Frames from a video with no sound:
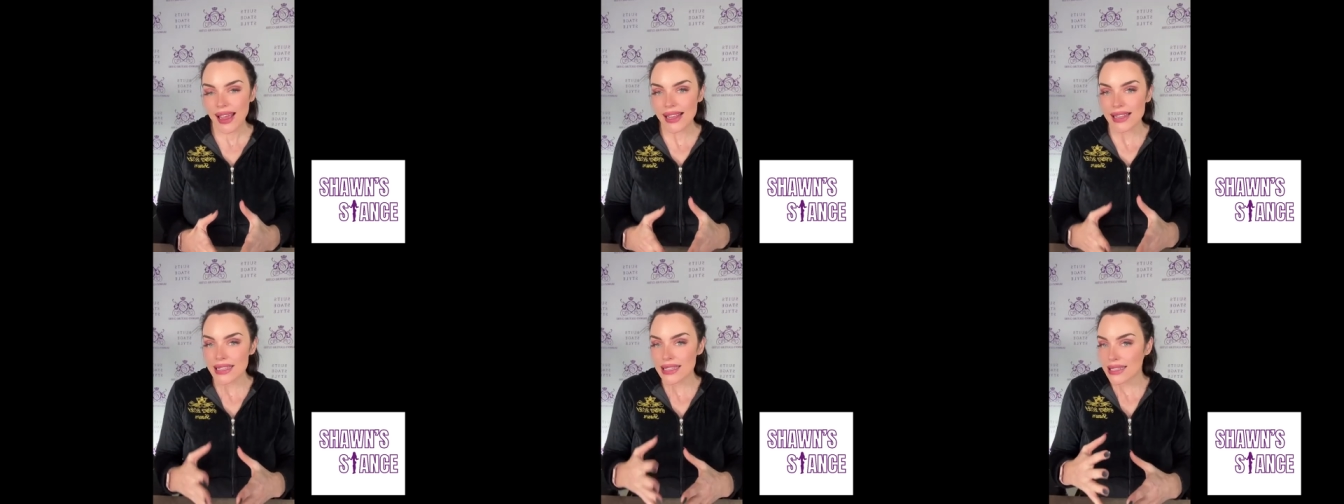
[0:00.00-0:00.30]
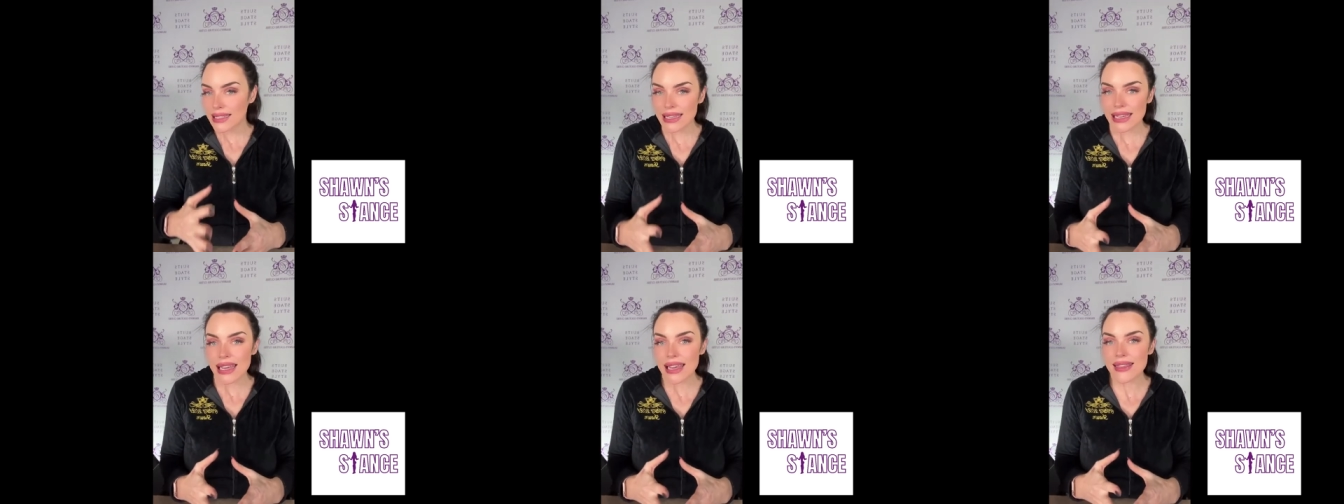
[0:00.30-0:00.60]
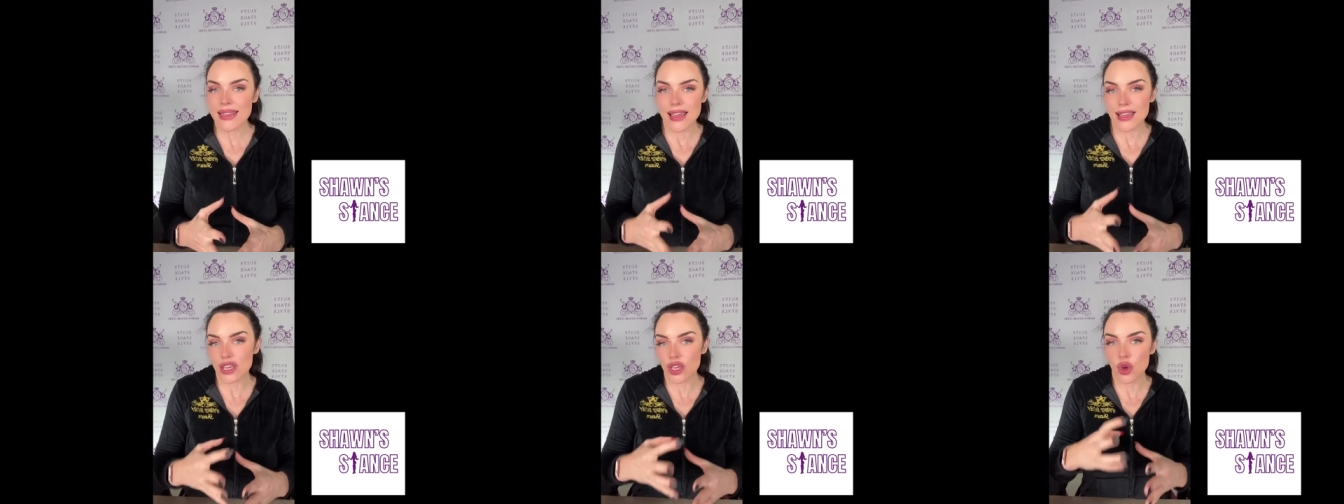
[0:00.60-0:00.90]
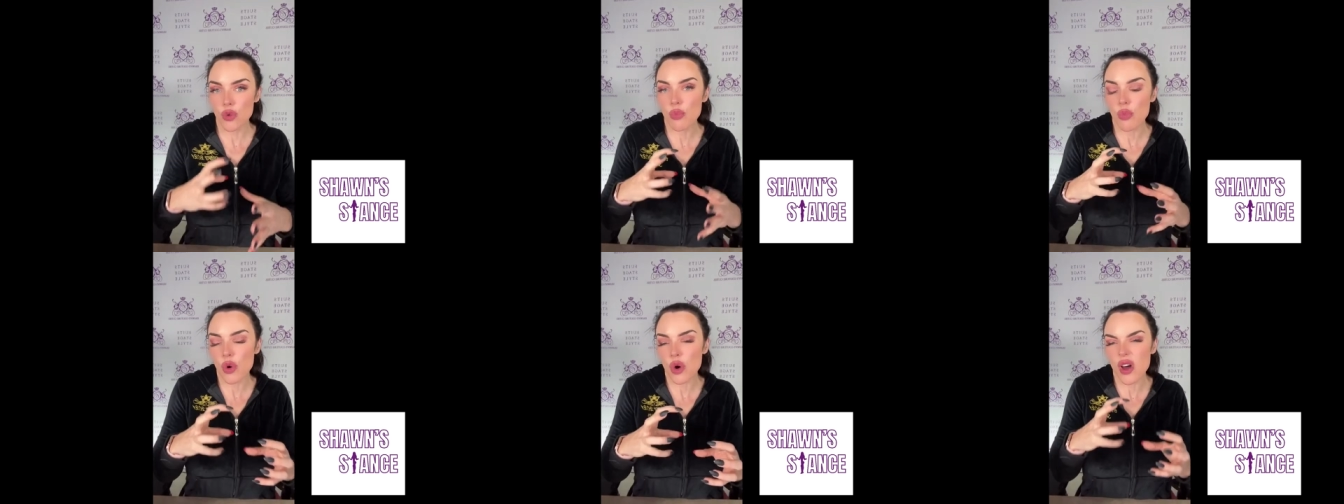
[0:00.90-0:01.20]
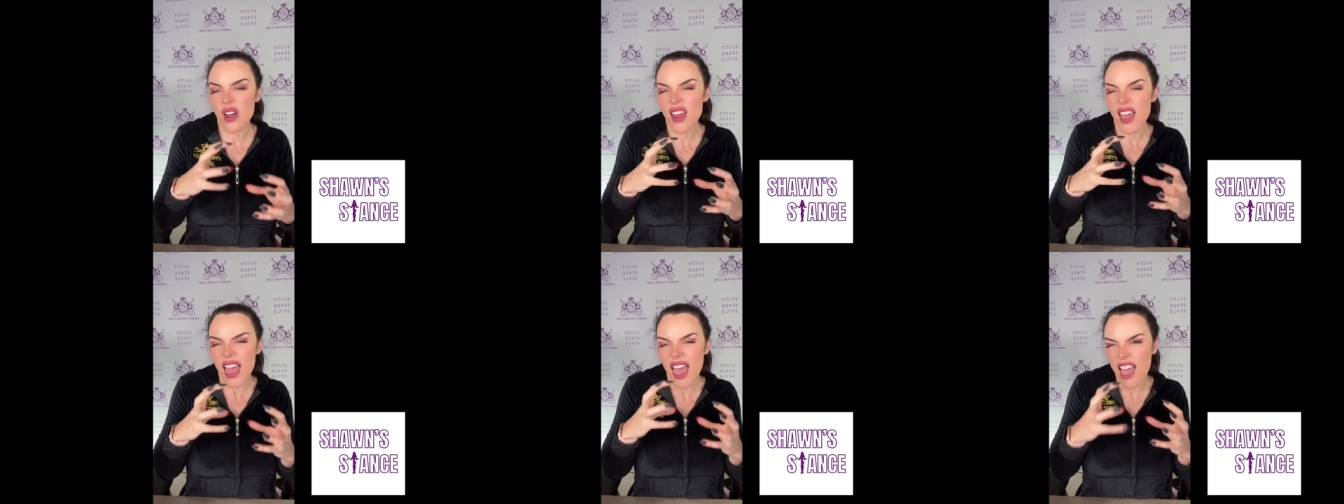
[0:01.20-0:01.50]
and see that you
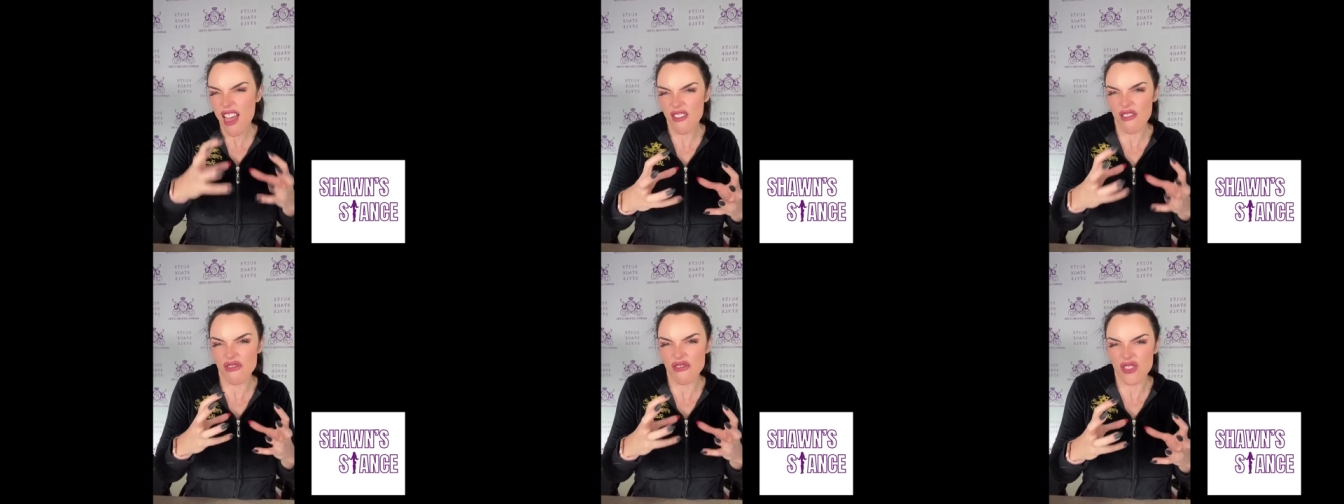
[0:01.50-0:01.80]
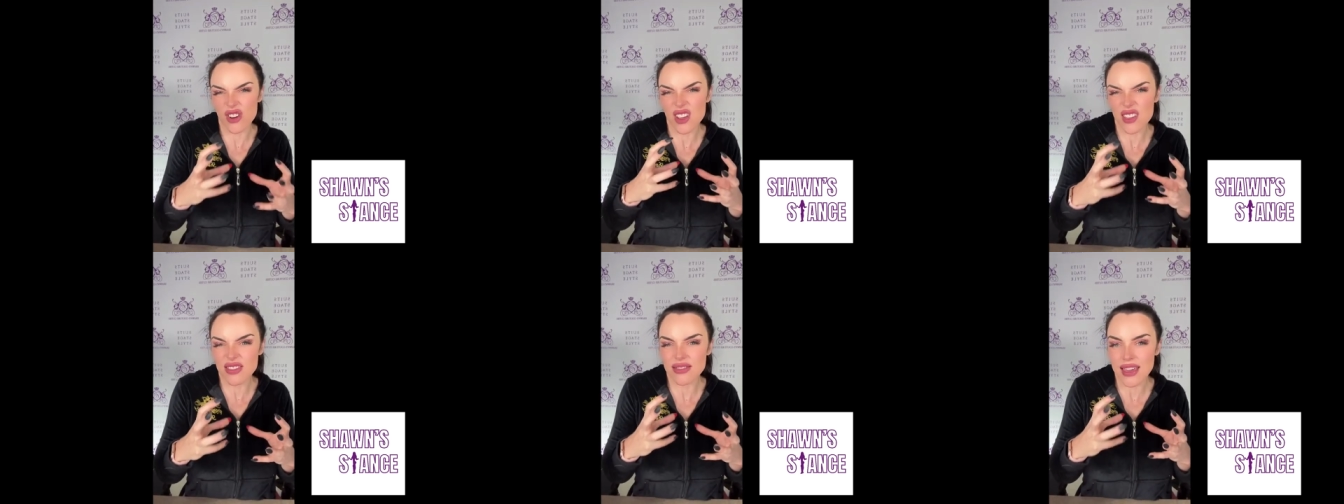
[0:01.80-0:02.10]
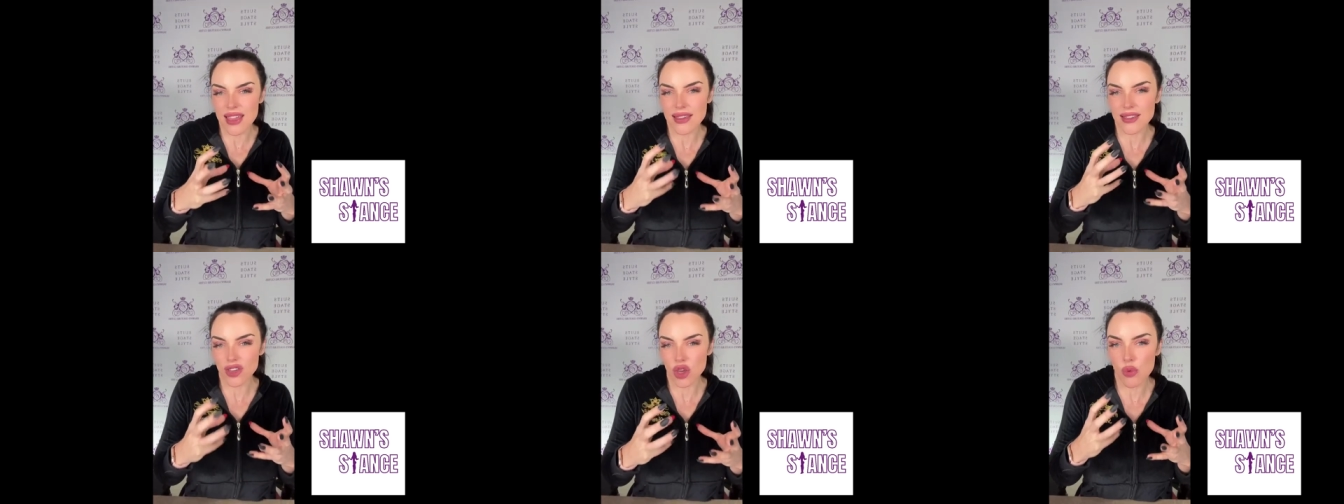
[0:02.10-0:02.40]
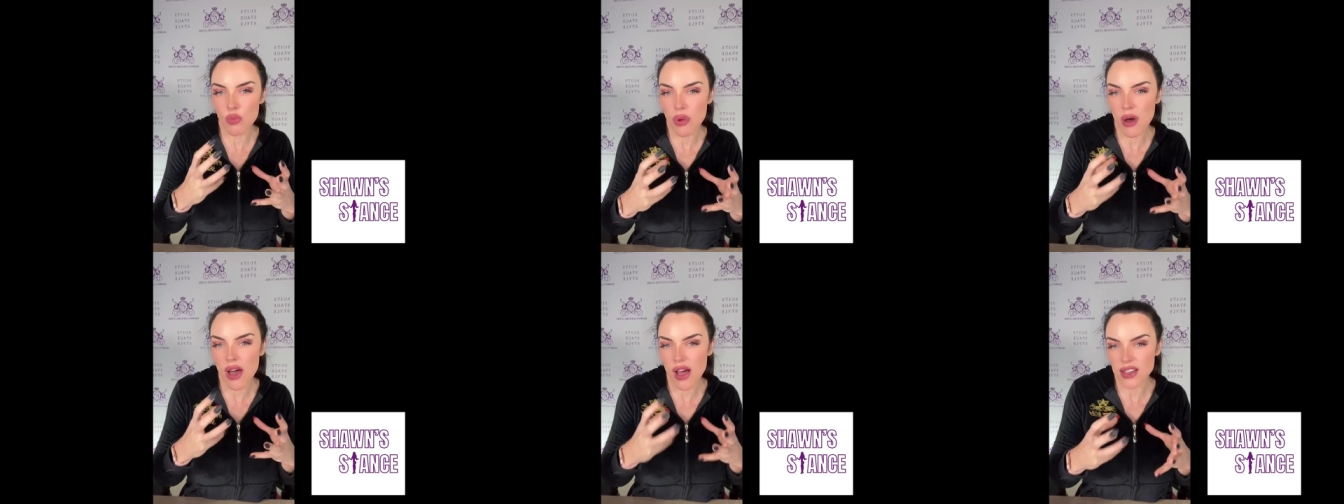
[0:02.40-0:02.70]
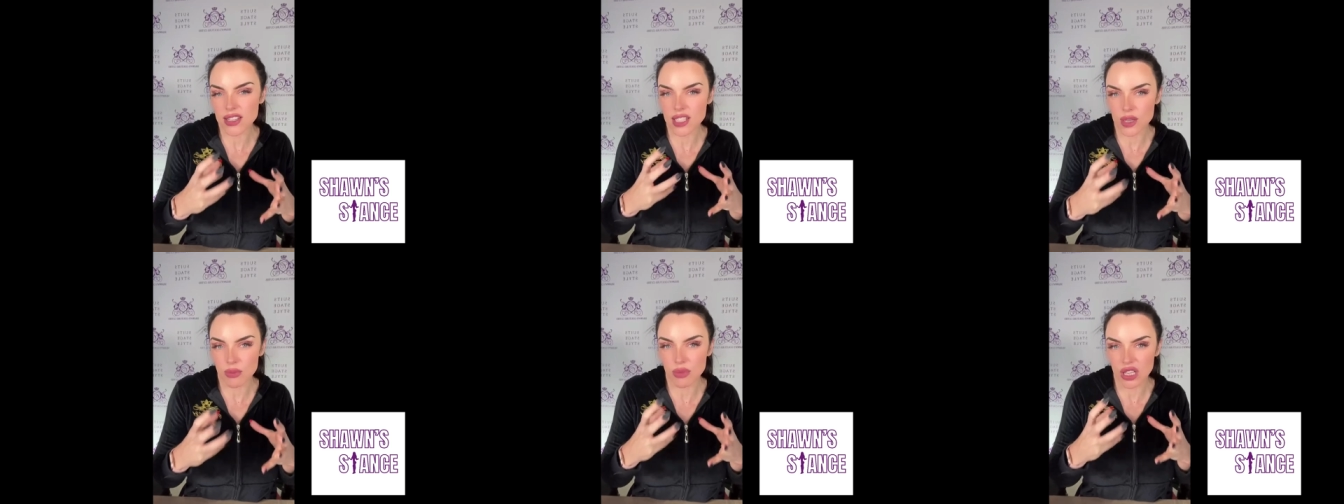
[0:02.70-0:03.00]
put everything you
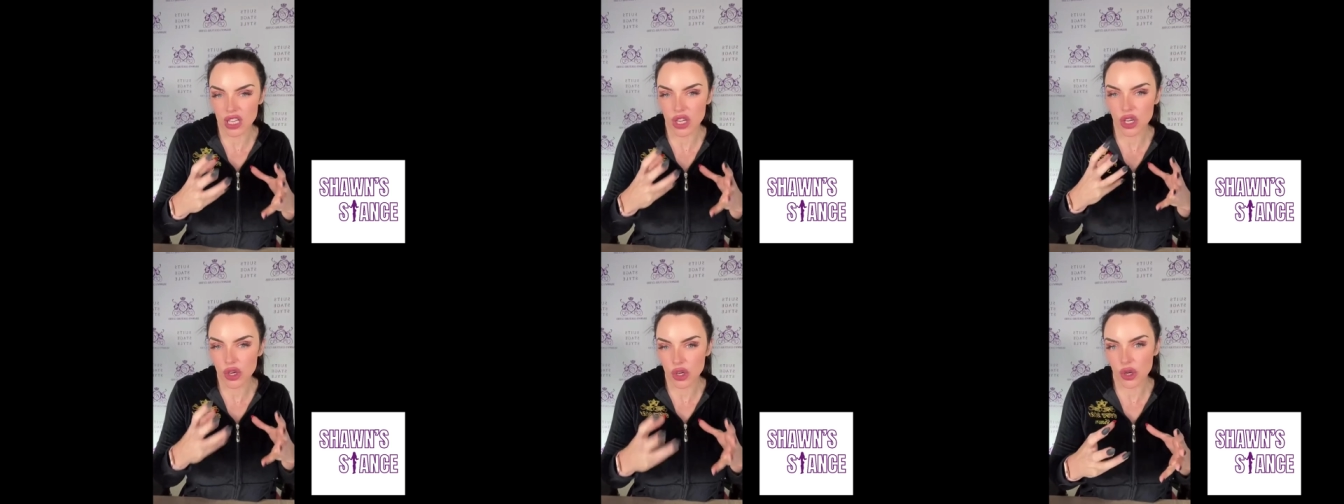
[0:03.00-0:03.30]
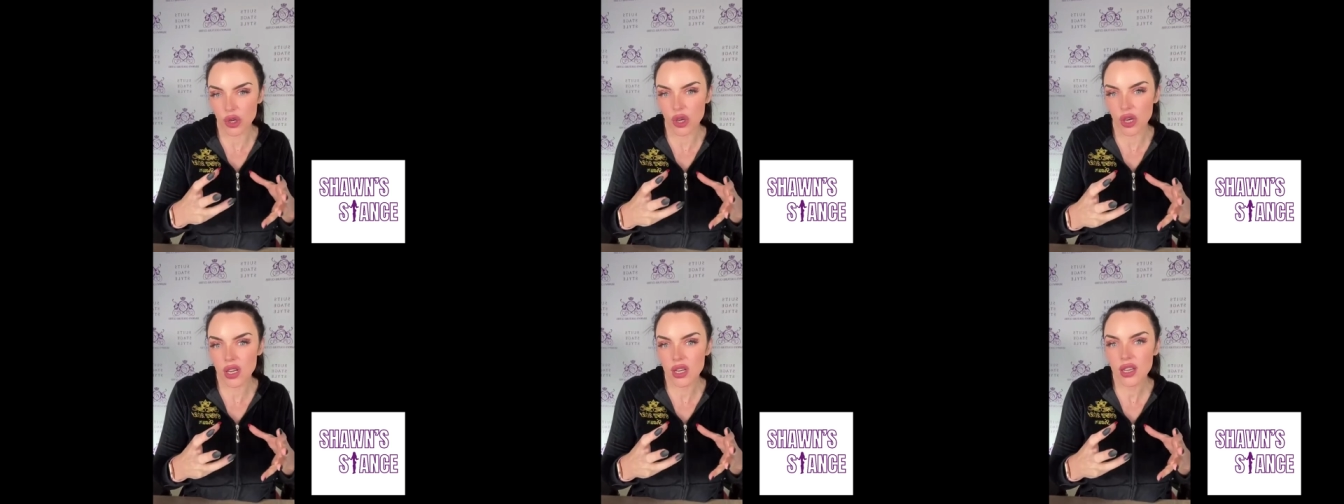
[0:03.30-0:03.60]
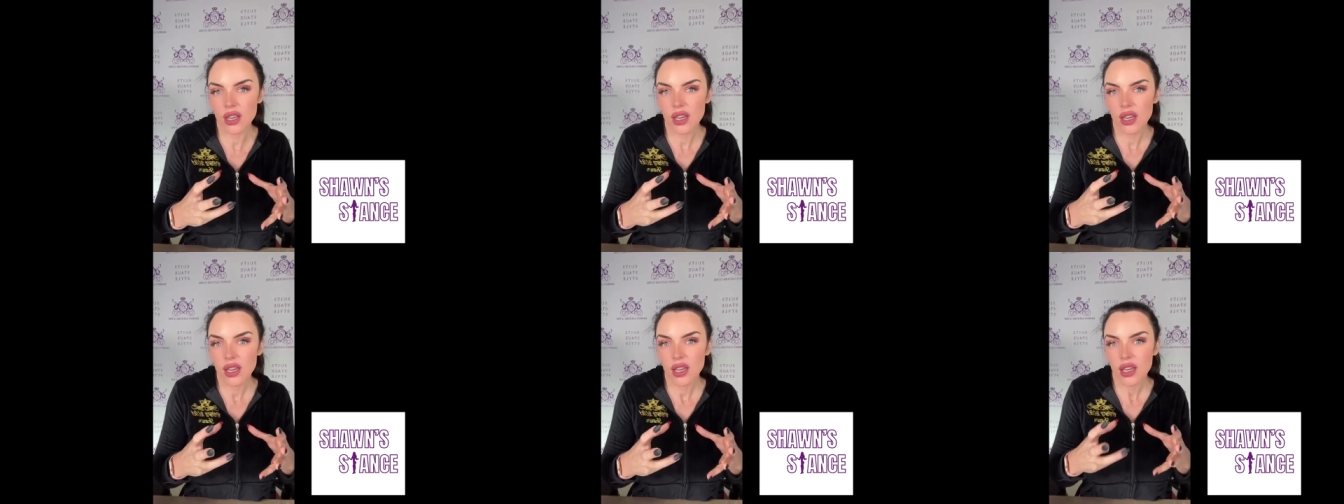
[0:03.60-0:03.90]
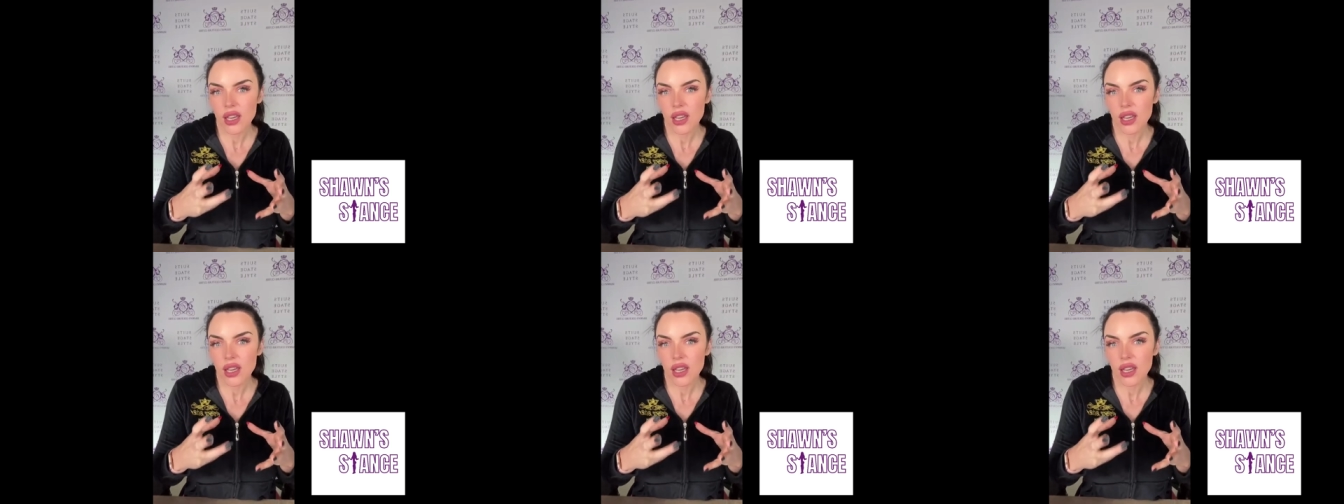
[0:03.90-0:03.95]
possibly could